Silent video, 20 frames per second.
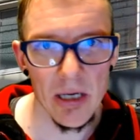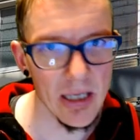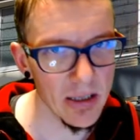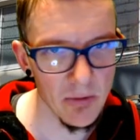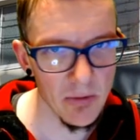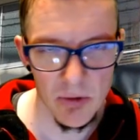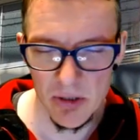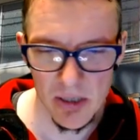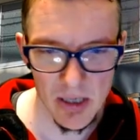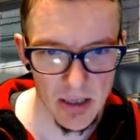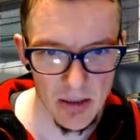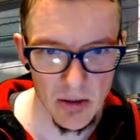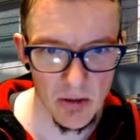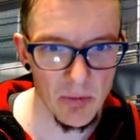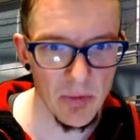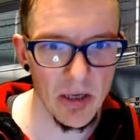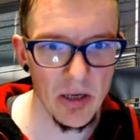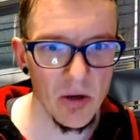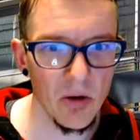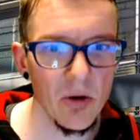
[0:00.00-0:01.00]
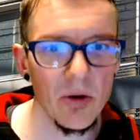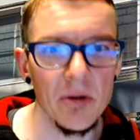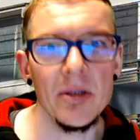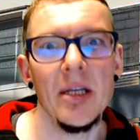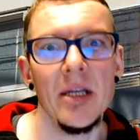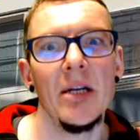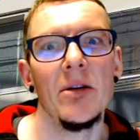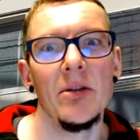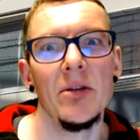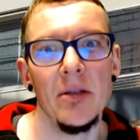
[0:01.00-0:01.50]
it was like, oh my god, they're
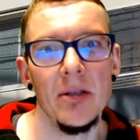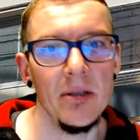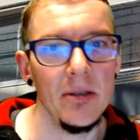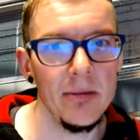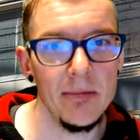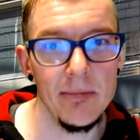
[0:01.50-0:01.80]
gonna